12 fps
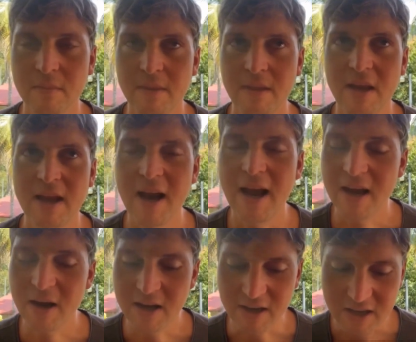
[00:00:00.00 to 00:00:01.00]
Yeah,
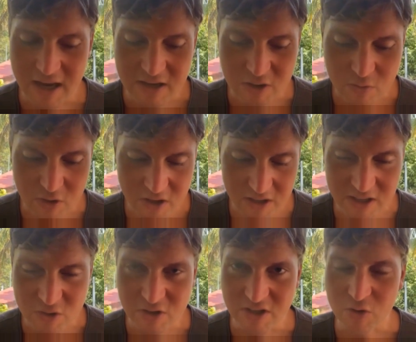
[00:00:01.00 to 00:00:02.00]
that's a really
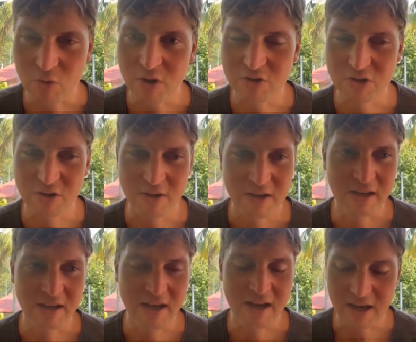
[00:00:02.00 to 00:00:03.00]
interesting question,
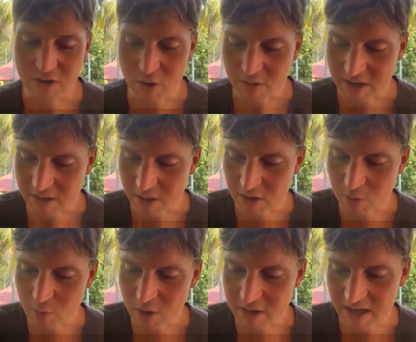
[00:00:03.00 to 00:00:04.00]
and I don't think there's a
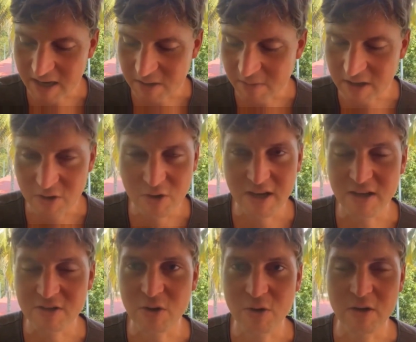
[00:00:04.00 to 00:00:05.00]
one-size-fits-all
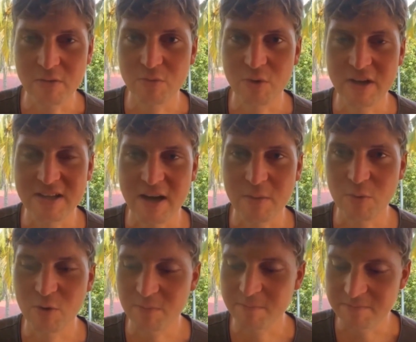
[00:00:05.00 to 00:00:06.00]
answer. For
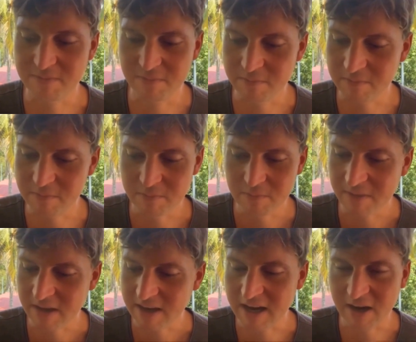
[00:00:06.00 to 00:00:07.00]
example,
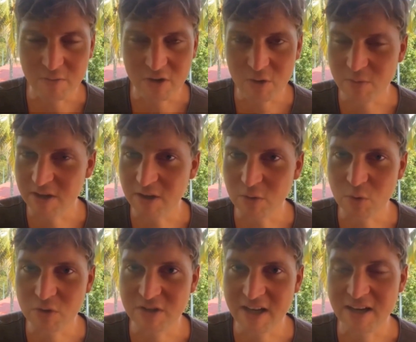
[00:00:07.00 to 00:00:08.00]
get out of Germany or
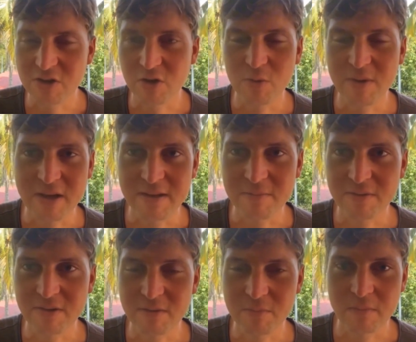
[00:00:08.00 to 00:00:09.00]
stay in Germany.
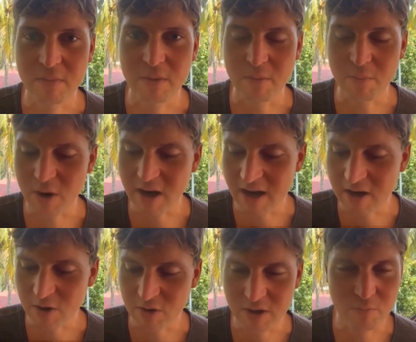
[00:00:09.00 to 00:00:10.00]
But I
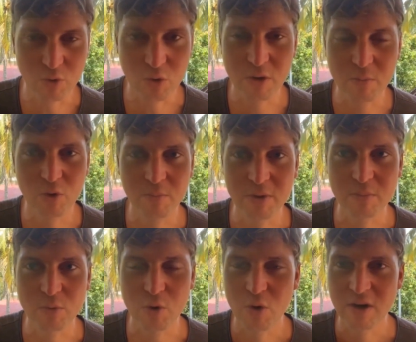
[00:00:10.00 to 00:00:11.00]
know that more and more
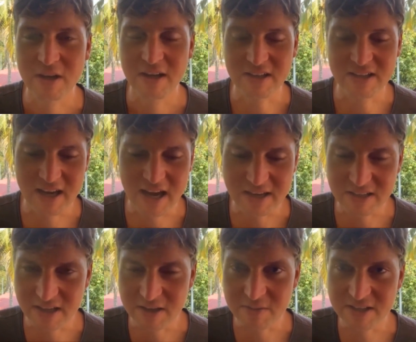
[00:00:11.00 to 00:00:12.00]
people are at least
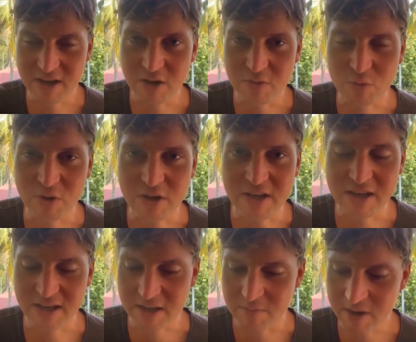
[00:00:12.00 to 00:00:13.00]
asking themselves whether they
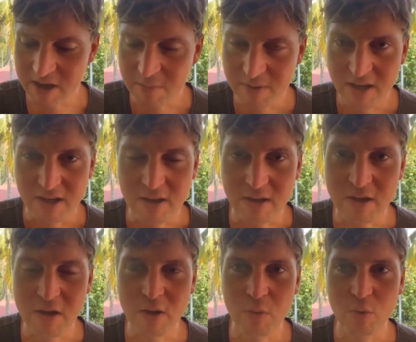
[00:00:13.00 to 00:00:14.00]
need a plan B,
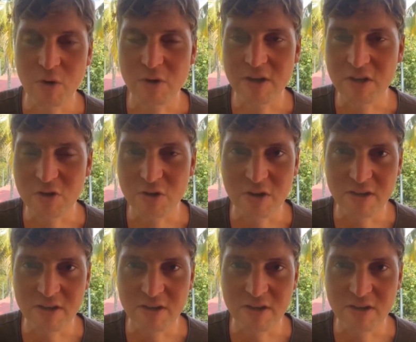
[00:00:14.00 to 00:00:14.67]
whether they should leave